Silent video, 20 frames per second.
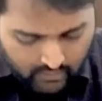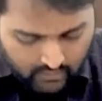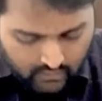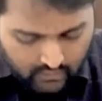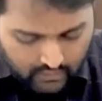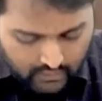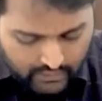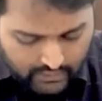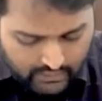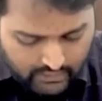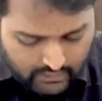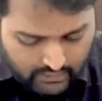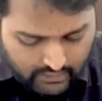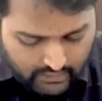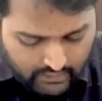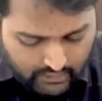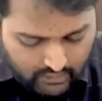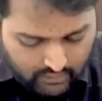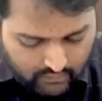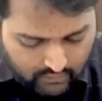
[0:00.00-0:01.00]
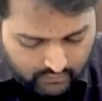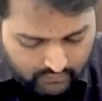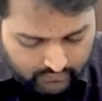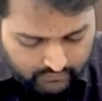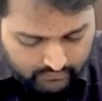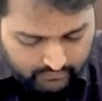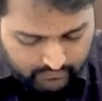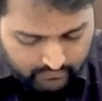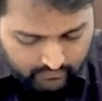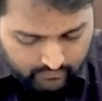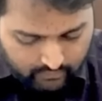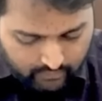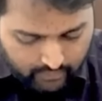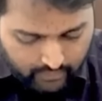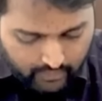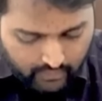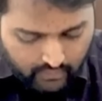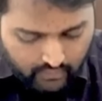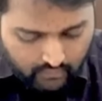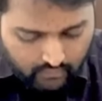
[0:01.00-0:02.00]
Next, eighth one.
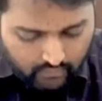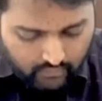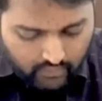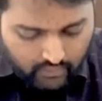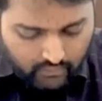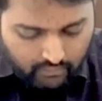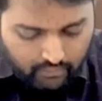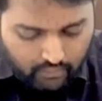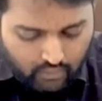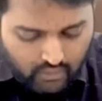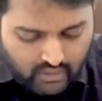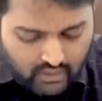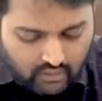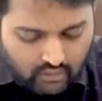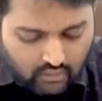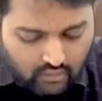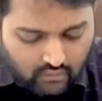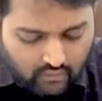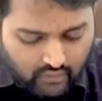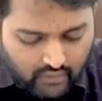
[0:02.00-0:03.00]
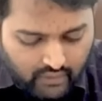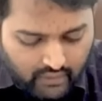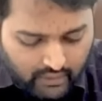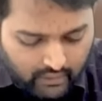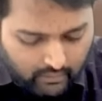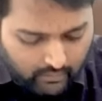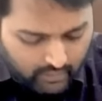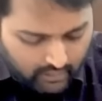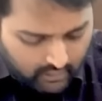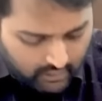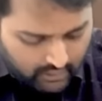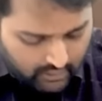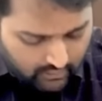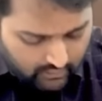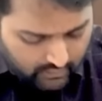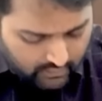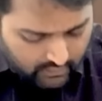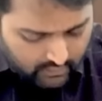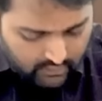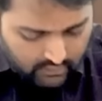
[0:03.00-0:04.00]
A project of A Limited
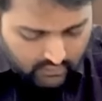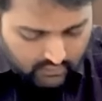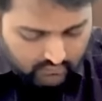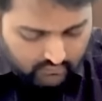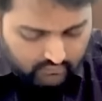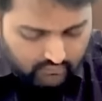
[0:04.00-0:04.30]
requires